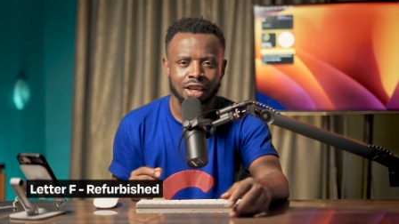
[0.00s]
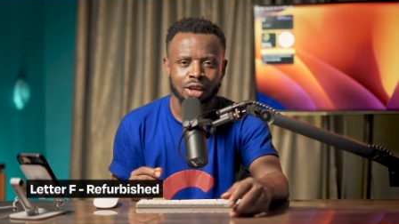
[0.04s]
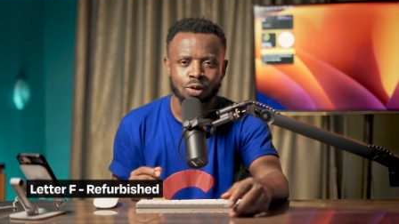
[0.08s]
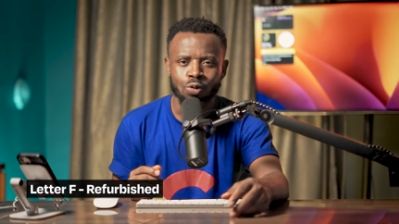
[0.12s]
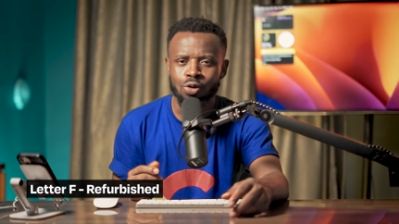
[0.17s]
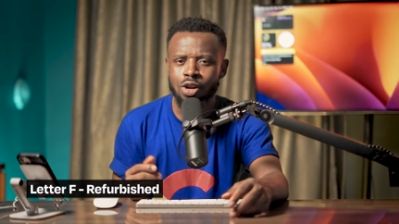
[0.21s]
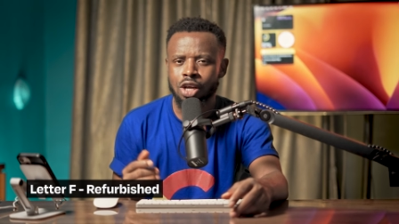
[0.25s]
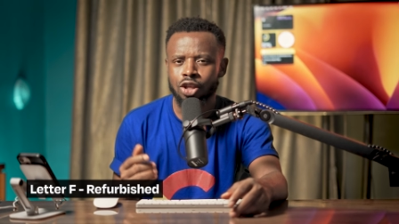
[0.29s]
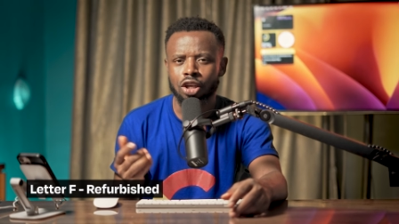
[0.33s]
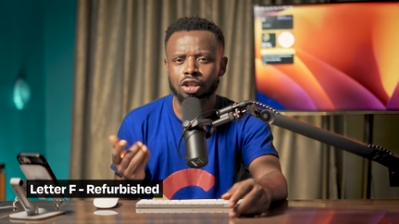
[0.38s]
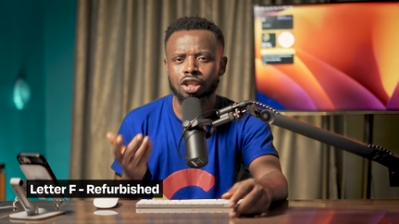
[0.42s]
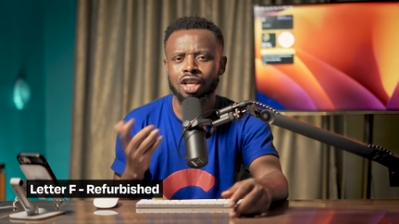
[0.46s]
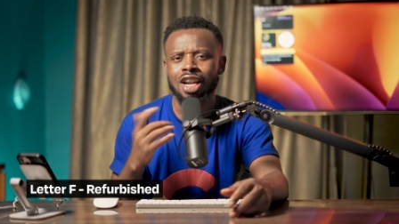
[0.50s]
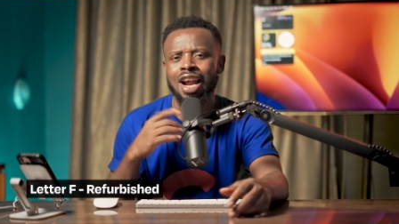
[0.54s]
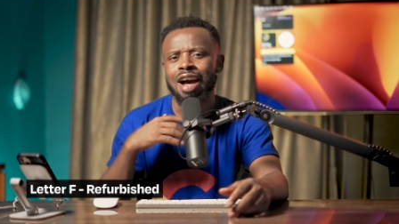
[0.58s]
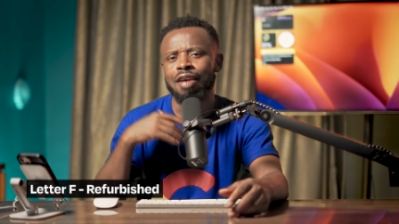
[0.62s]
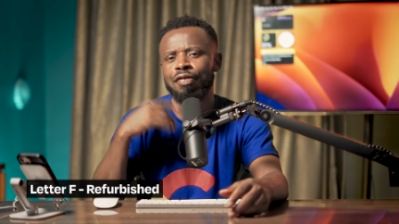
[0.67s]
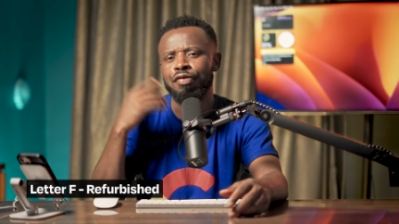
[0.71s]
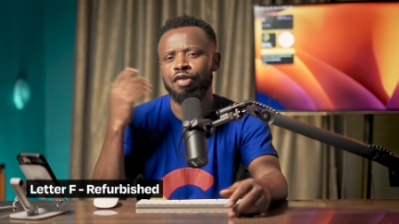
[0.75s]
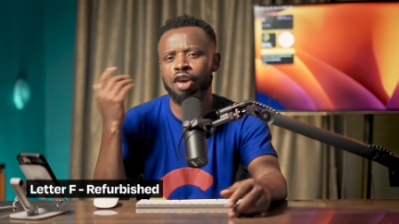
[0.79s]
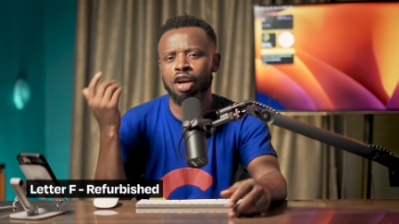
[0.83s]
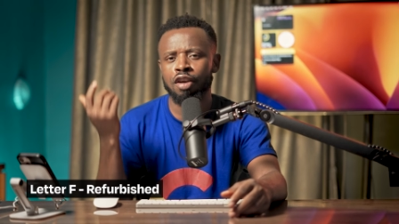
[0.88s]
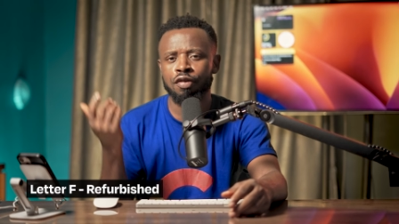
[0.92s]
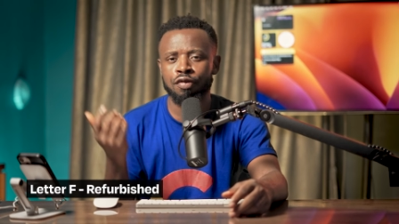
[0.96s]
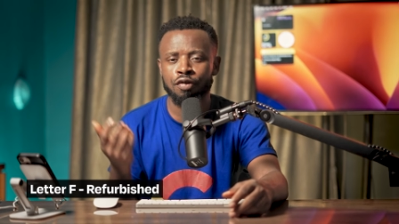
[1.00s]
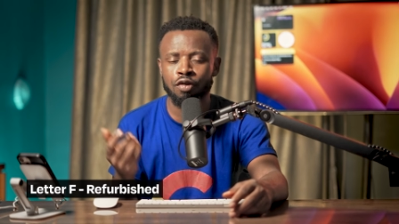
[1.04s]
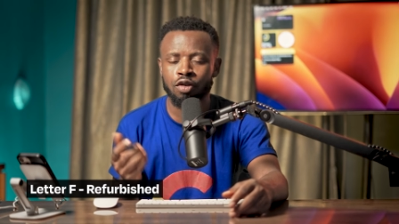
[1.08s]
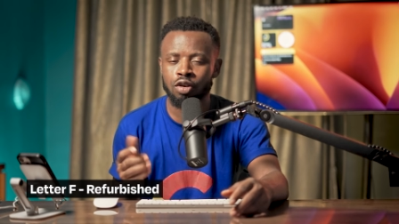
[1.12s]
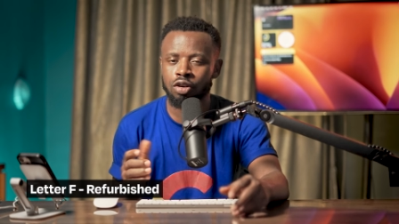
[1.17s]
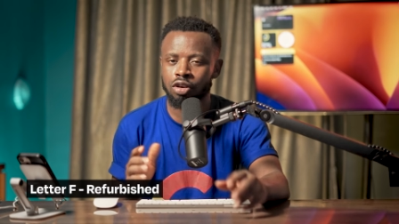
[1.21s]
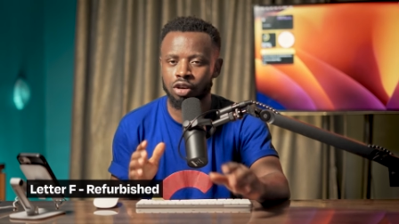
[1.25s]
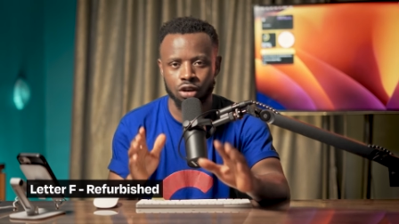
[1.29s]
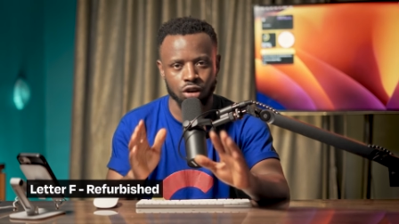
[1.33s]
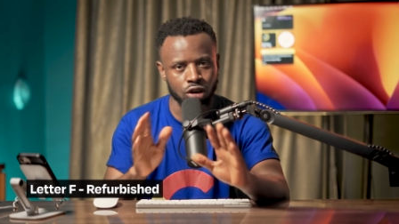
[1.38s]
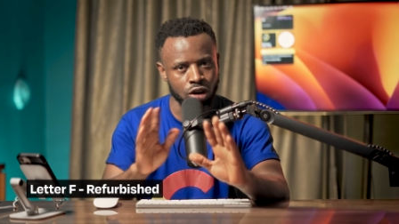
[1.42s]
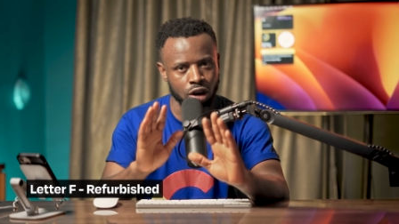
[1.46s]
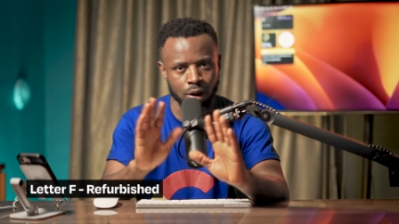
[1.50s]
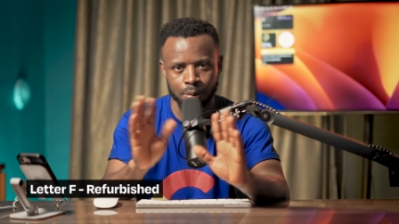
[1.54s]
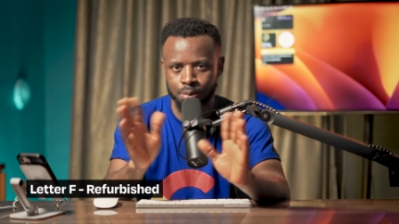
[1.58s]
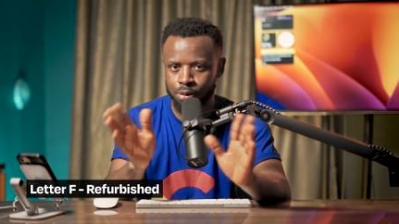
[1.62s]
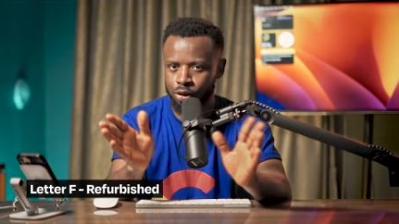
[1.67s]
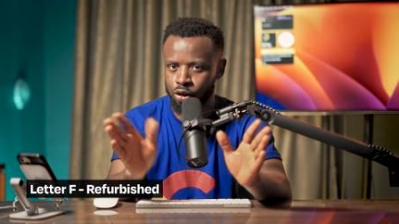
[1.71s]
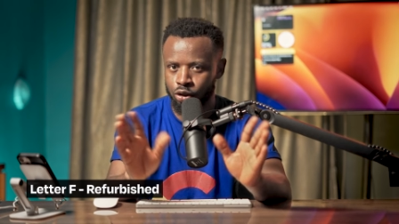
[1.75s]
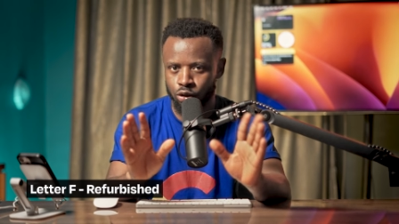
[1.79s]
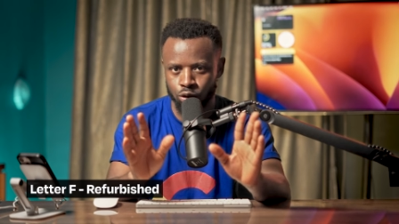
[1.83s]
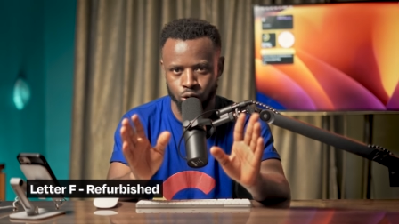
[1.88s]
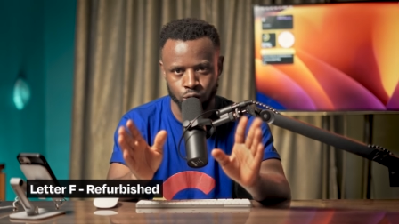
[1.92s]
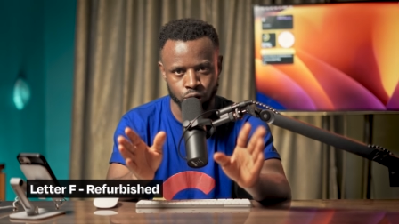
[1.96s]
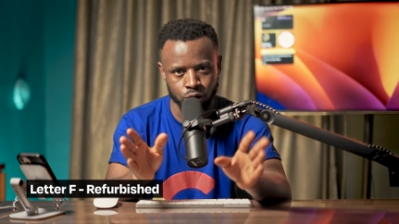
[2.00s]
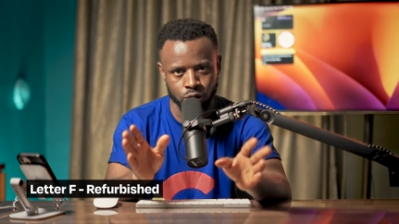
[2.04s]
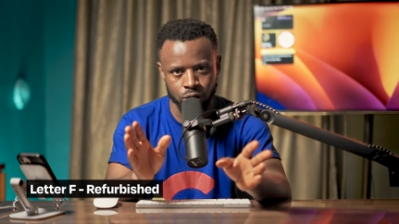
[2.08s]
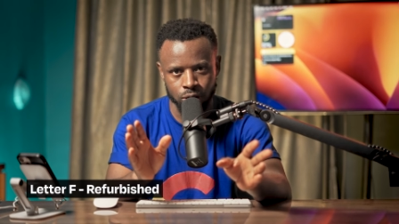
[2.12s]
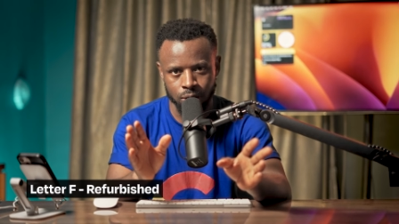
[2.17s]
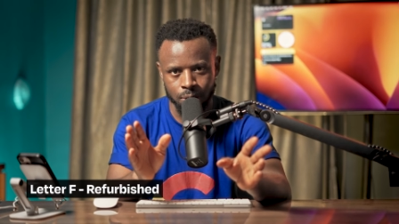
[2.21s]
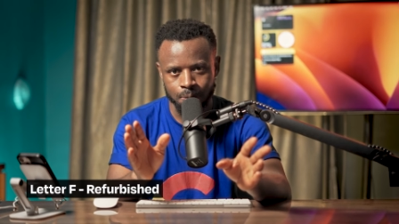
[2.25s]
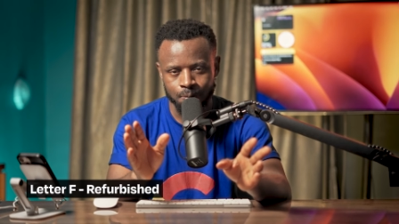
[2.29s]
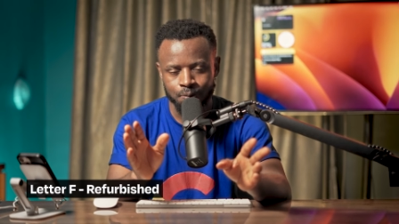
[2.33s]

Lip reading: we just say a fake phone, not be true.